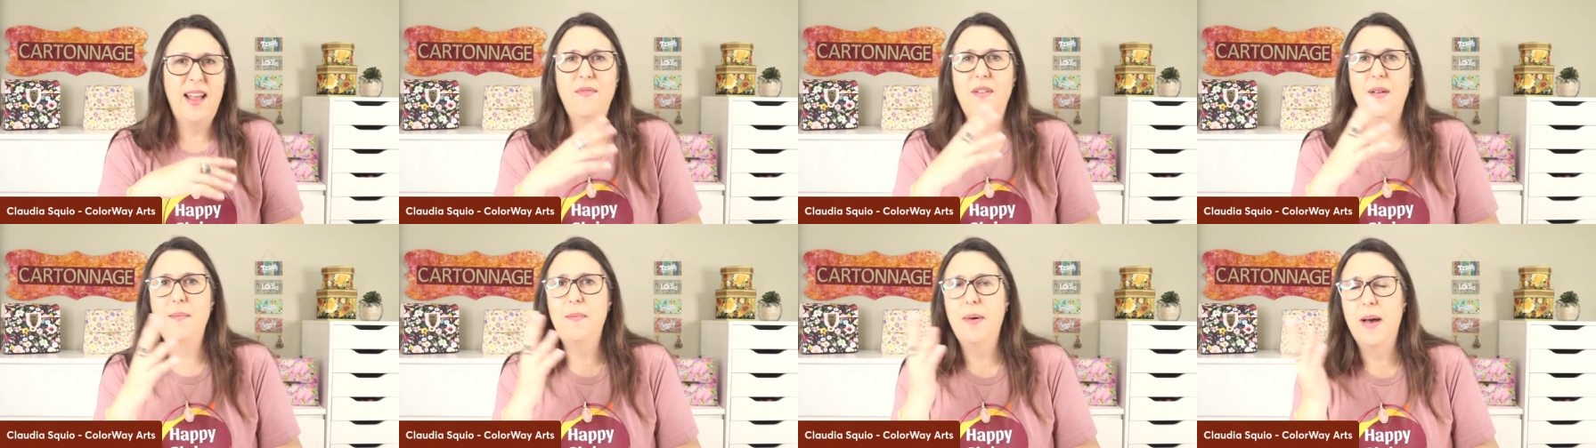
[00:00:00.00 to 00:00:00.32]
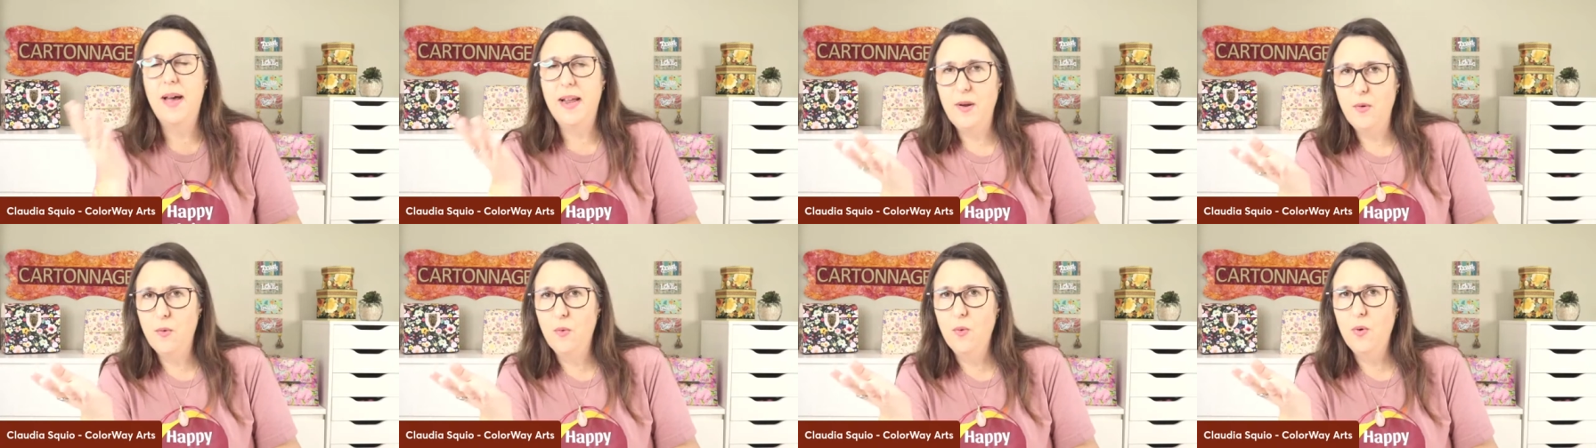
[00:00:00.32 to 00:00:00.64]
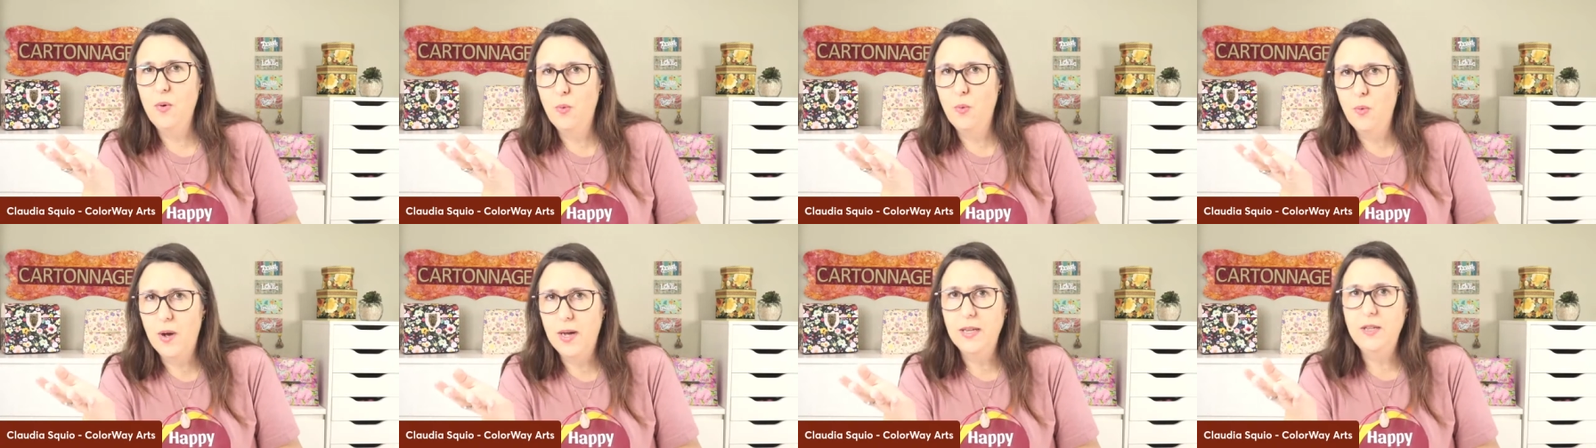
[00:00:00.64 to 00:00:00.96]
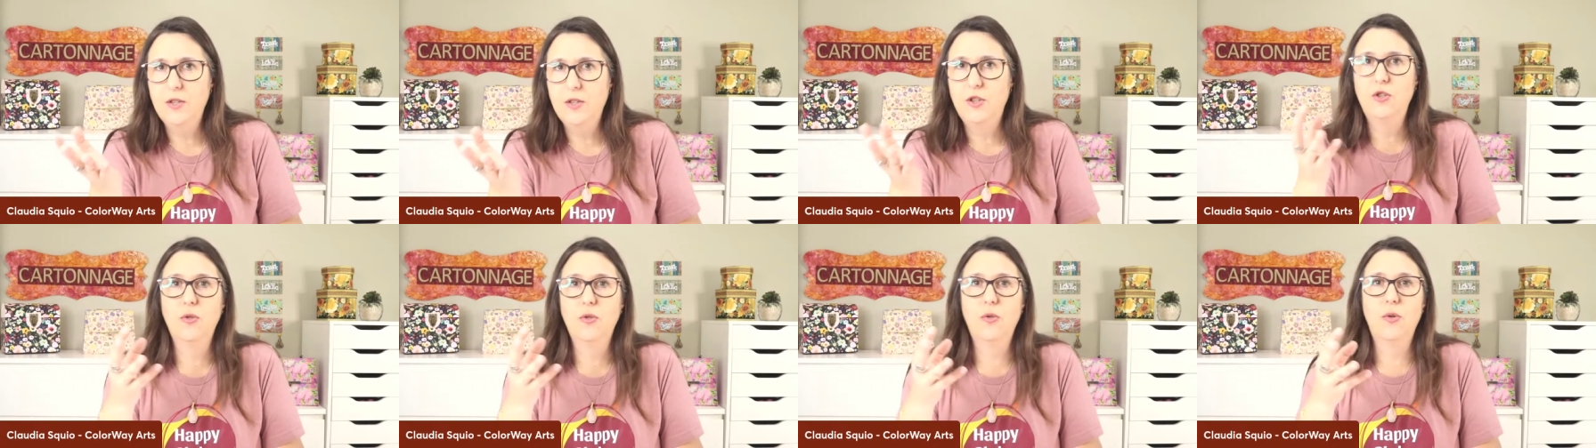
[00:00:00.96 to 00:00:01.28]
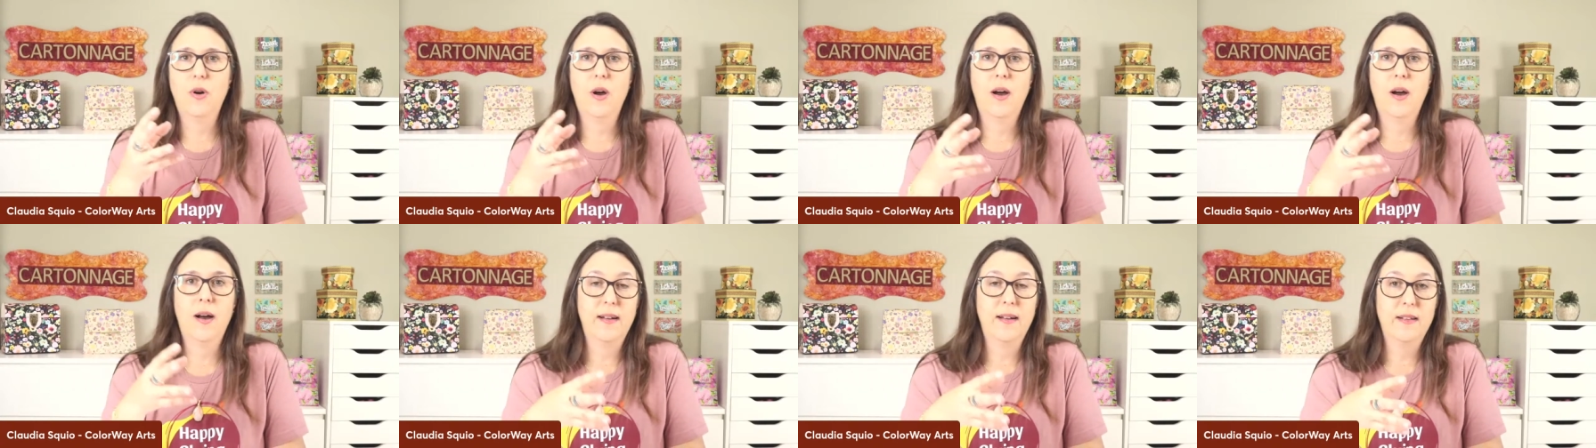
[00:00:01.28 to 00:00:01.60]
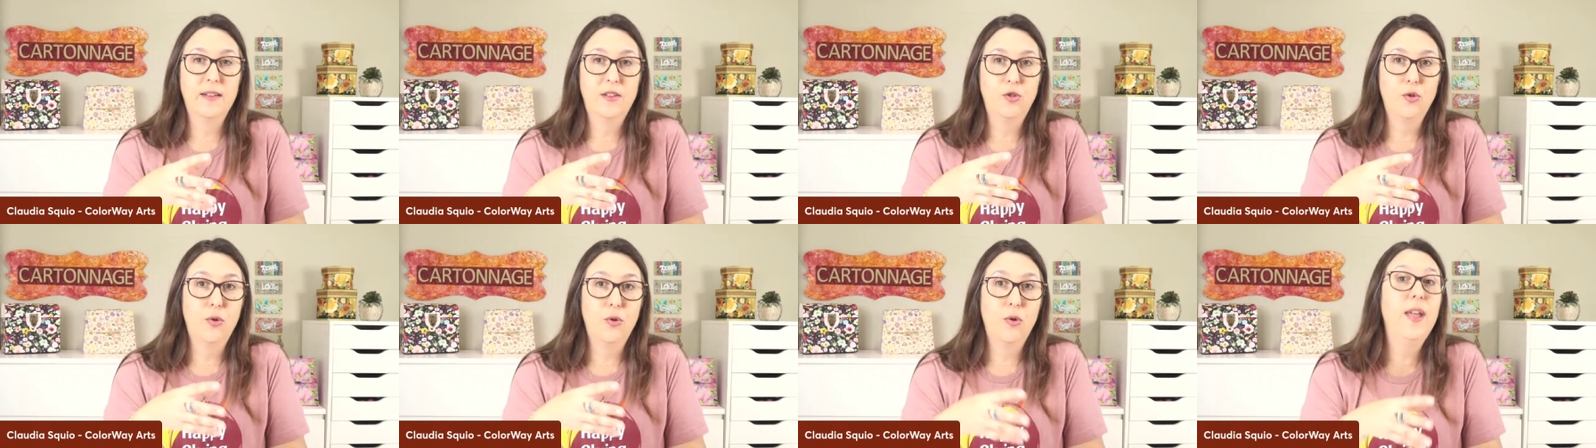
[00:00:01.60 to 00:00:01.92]
everybody will want to
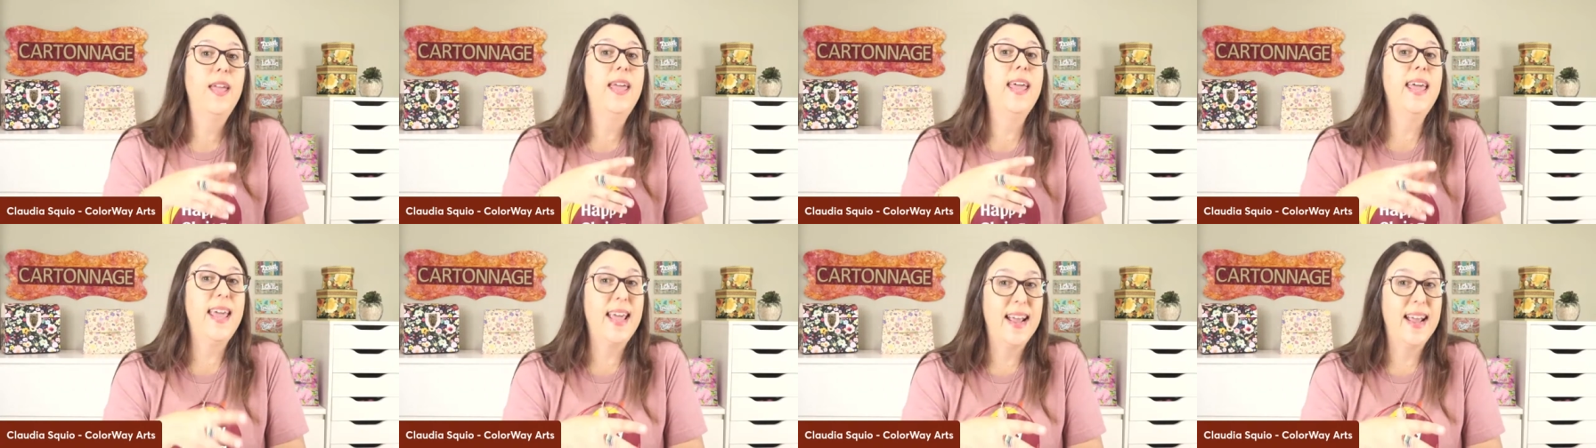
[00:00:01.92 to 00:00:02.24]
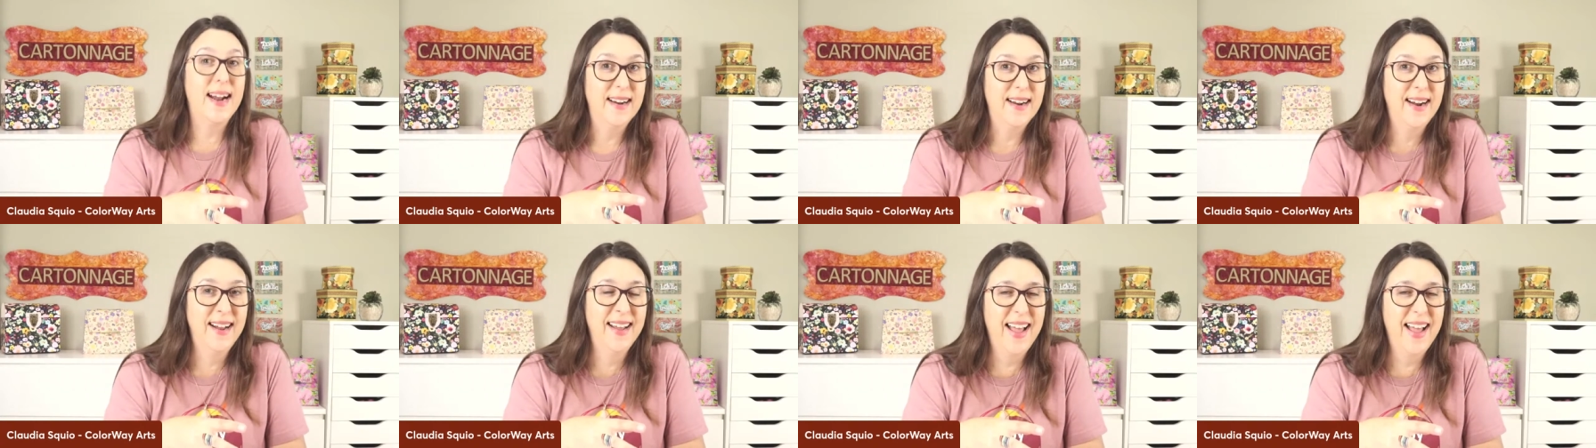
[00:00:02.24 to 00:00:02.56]
to hear